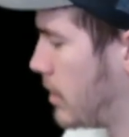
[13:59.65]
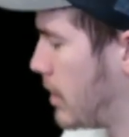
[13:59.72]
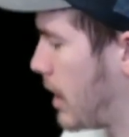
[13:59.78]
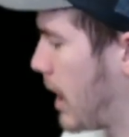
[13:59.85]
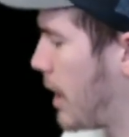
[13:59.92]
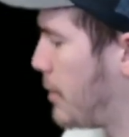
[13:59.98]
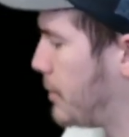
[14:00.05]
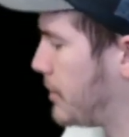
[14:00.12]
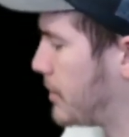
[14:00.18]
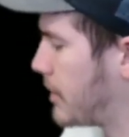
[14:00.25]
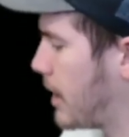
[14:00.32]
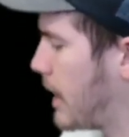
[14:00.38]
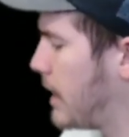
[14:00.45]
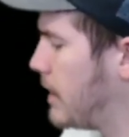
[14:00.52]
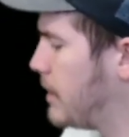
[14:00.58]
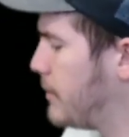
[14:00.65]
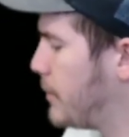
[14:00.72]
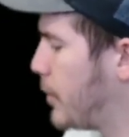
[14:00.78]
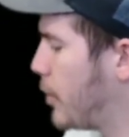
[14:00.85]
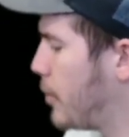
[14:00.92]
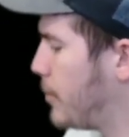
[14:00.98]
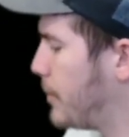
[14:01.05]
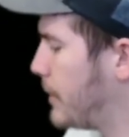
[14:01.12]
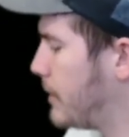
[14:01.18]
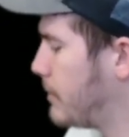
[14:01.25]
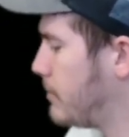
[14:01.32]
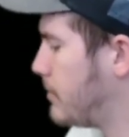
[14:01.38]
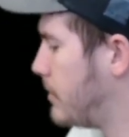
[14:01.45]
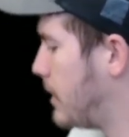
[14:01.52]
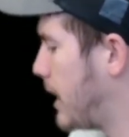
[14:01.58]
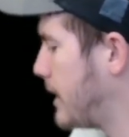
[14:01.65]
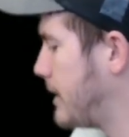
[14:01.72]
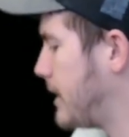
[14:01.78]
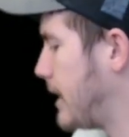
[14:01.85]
I was kind of hoping, not that